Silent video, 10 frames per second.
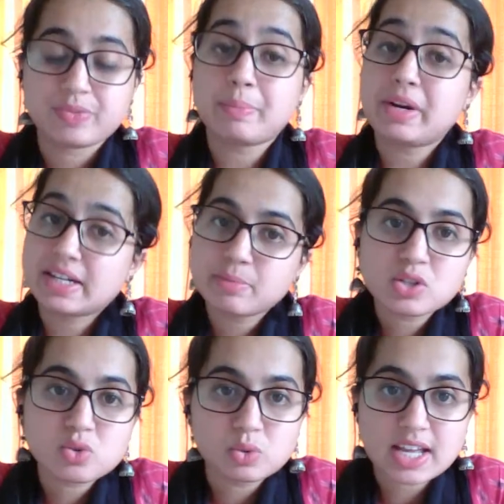Multiple
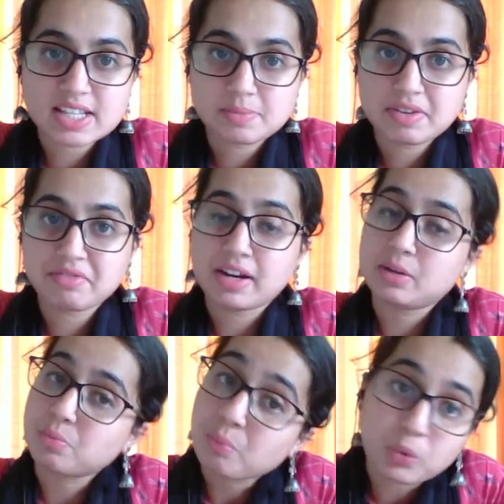suit has been filed.
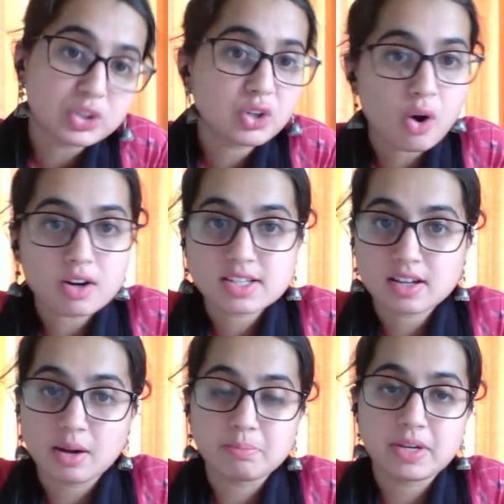Both the courts are
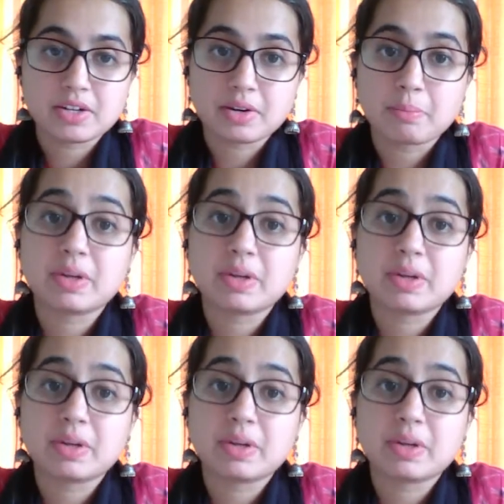competent,